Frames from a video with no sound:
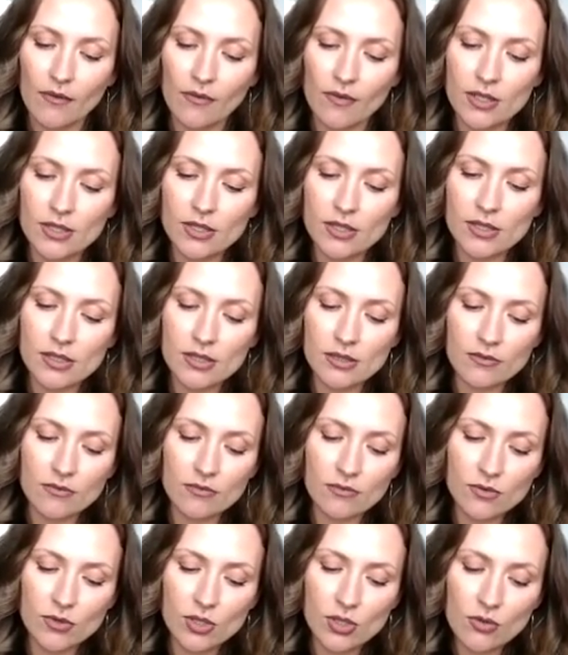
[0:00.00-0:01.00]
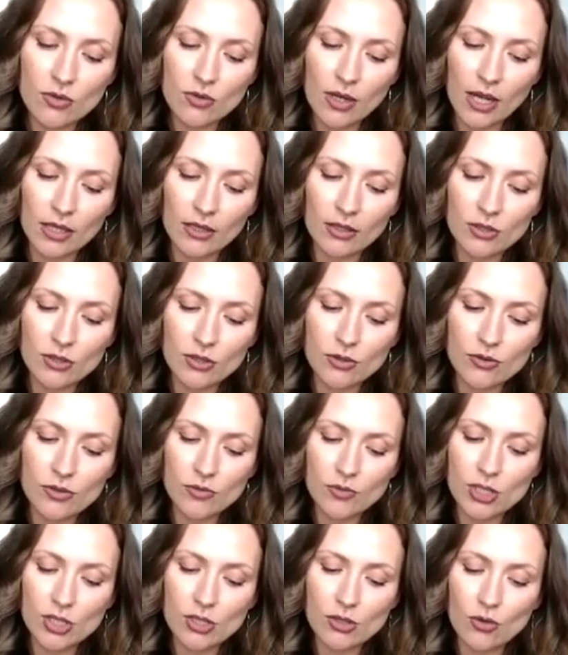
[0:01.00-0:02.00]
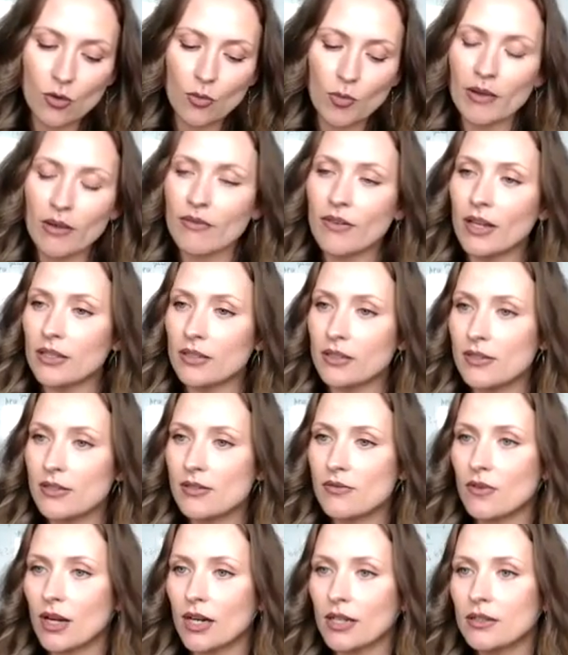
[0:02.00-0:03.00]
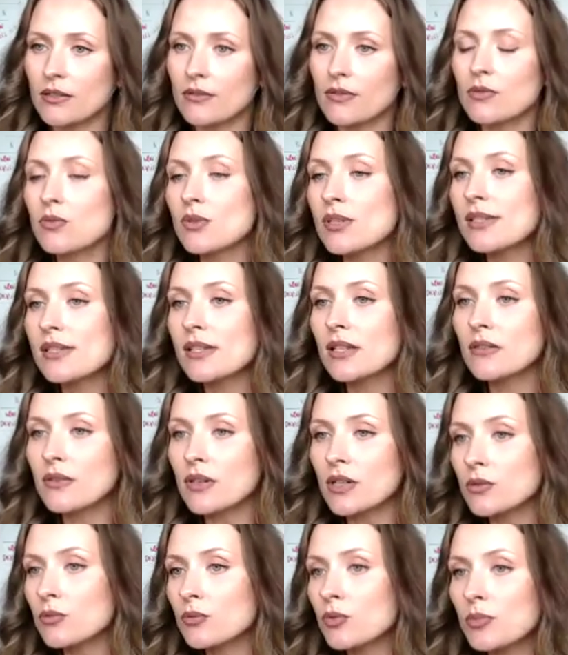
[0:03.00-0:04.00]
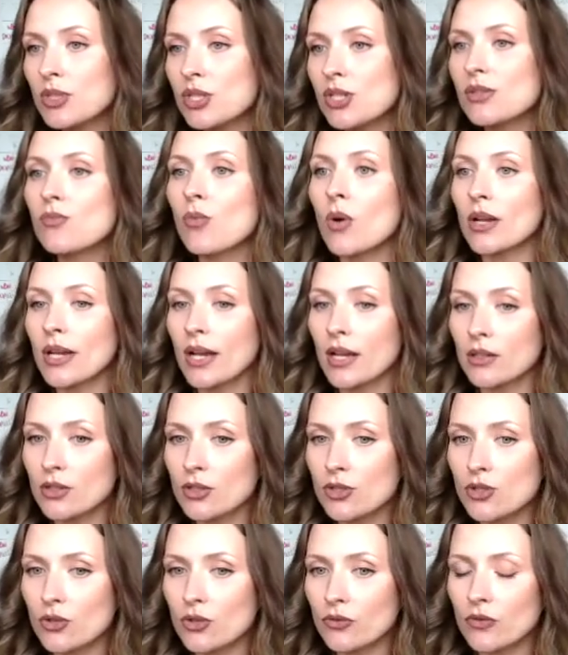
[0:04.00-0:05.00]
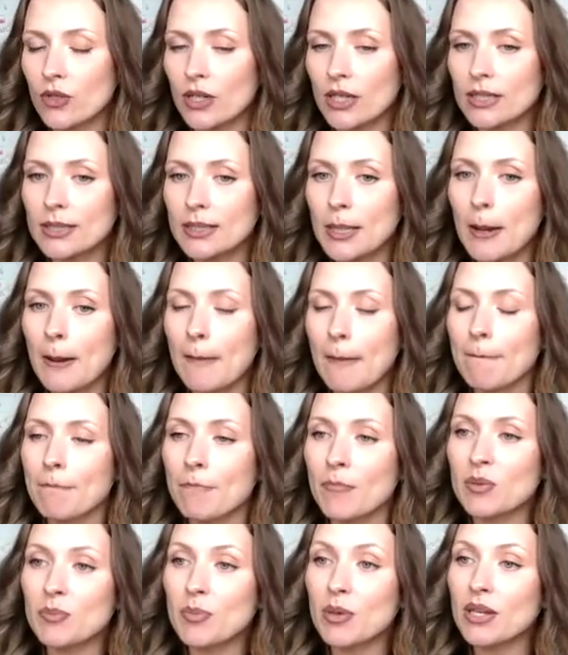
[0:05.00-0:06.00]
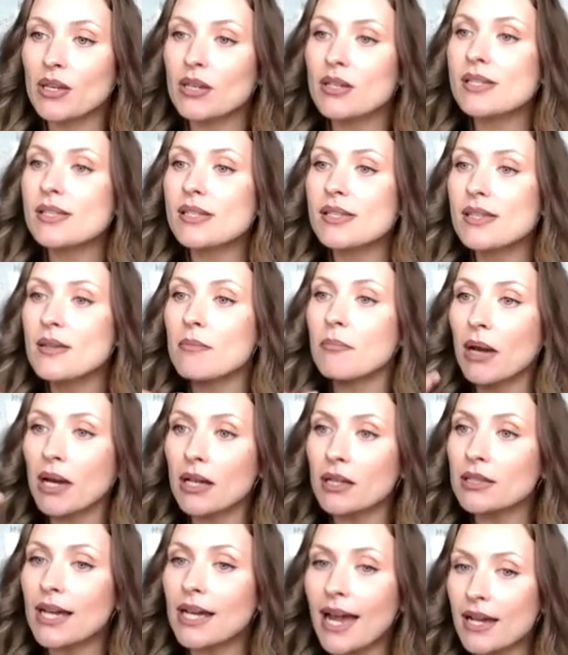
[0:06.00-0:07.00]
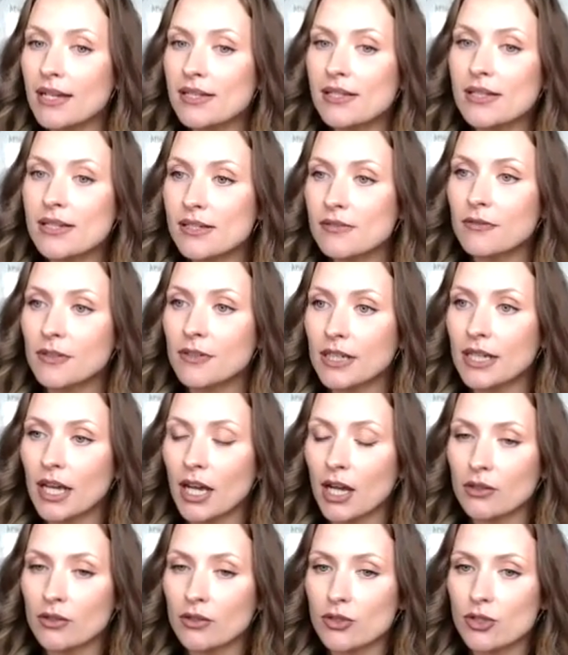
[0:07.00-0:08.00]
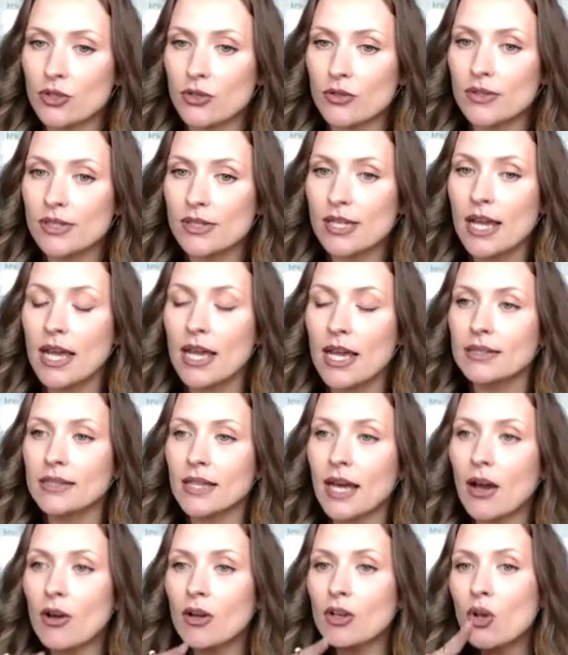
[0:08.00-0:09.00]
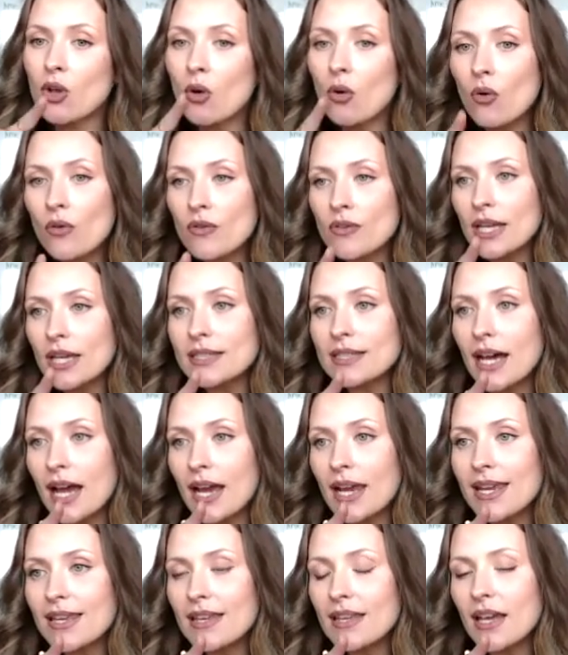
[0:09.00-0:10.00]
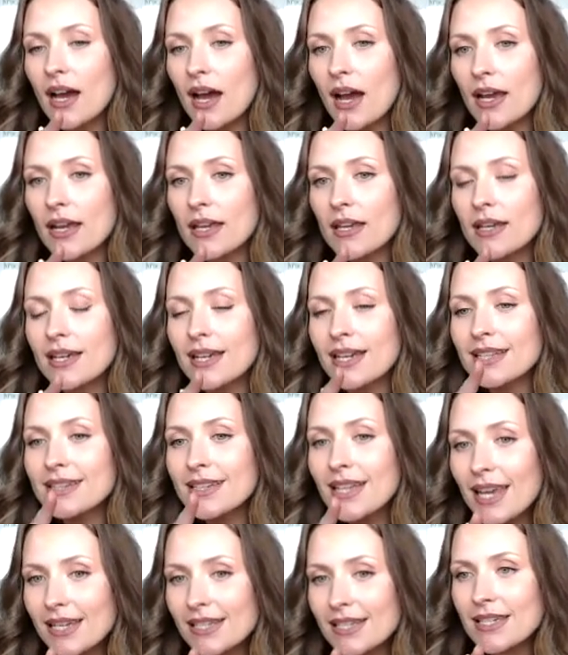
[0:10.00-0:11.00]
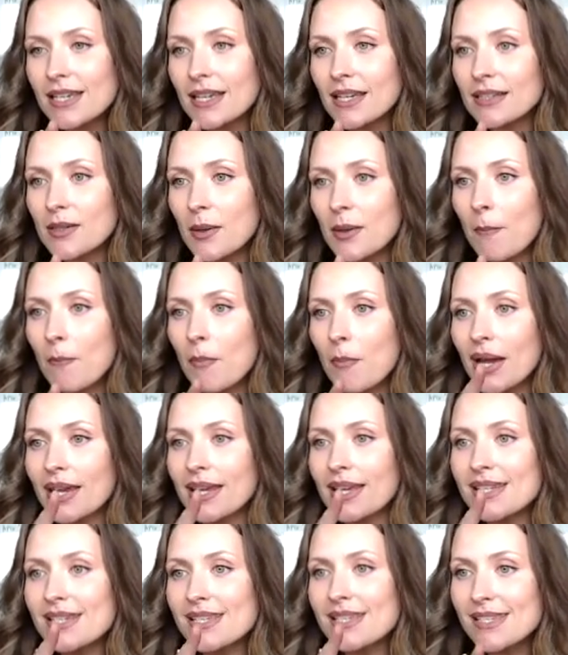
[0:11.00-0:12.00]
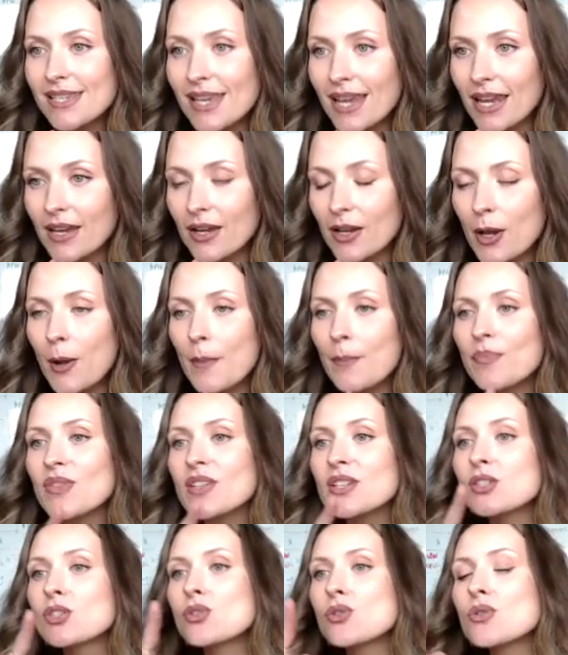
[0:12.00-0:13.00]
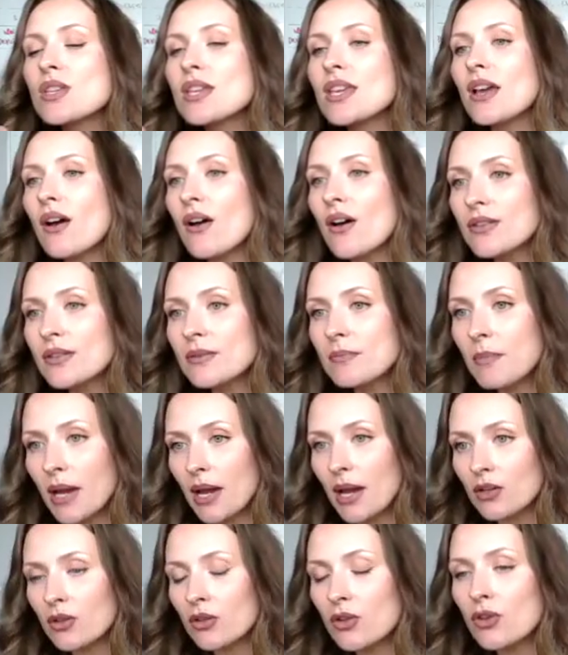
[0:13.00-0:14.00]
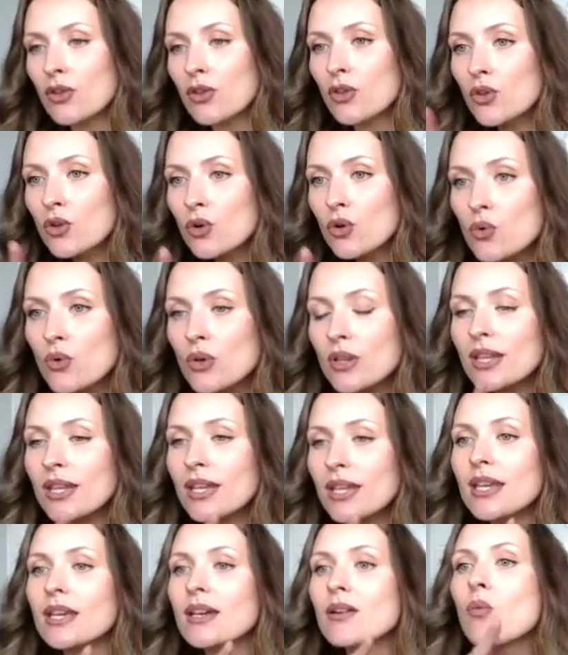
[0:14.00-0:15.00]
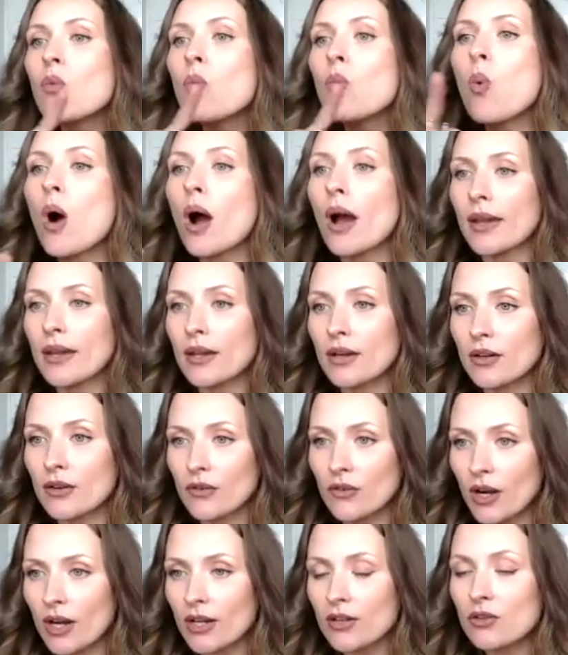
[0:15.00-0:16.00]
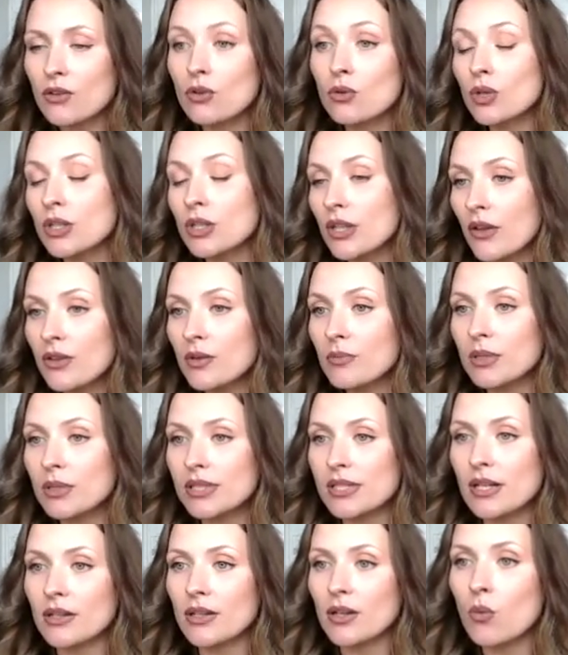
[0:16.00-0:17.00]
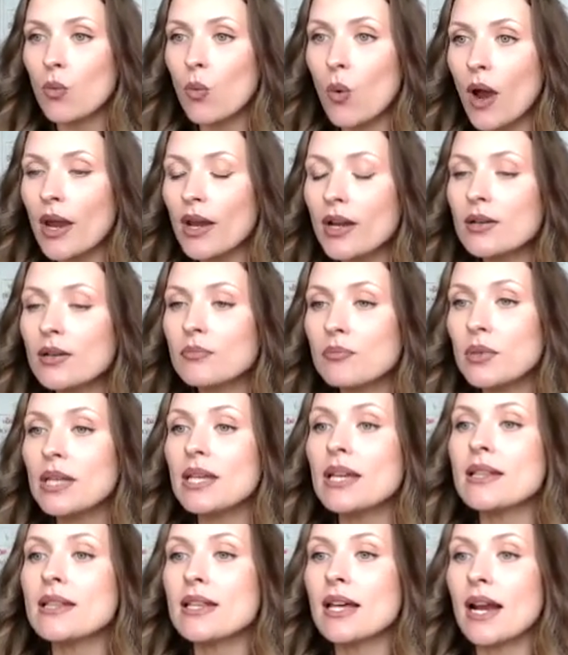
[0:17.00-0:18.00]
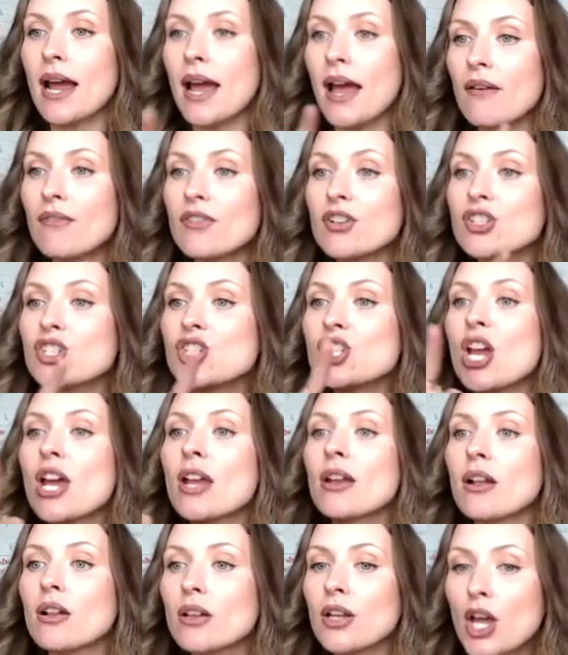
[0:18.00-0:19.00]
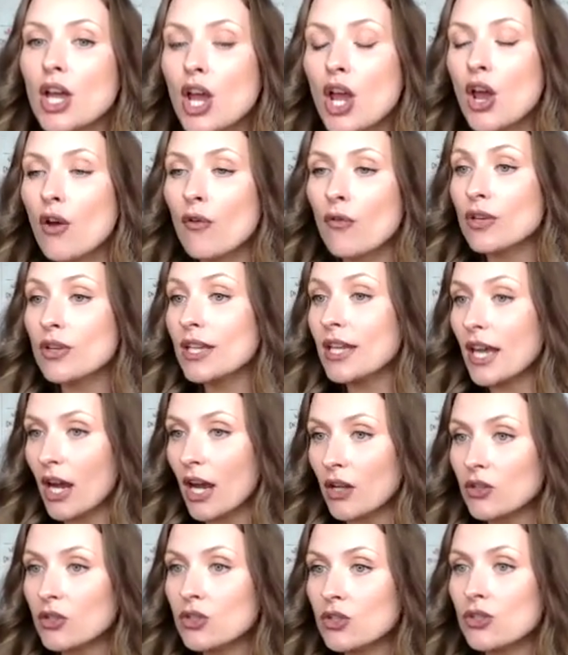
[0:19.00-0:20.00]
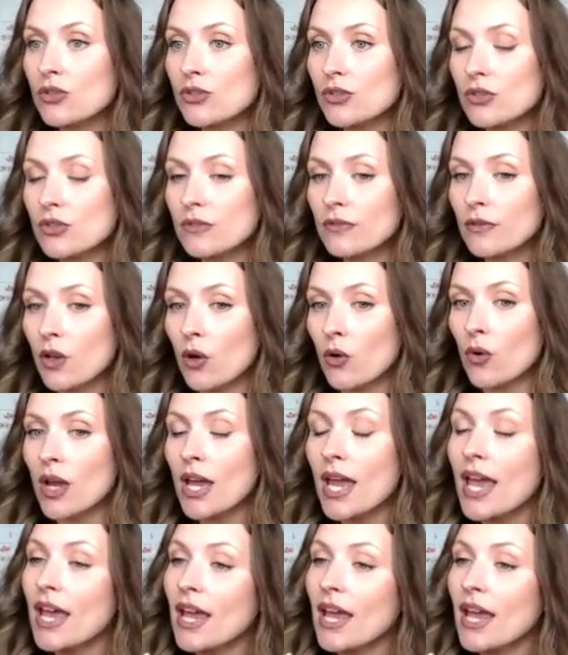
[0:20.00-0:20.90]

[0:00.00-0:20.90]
These two electrons, we just go by valence, right? If it was silver, it would be just one electron, right? But because the metal has these free electrons, now I know that I connected my zinc to the other metal through the wire, right? Through another metallic wire, meaning that I have a channel for the electrons to flow.